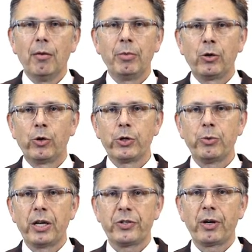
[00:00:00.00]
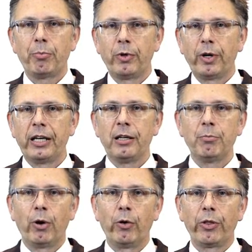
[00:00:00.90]
because we are separating
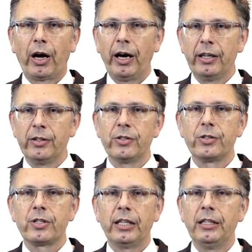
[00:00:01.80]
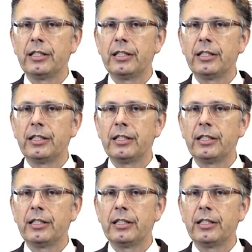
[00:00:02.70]
both ions in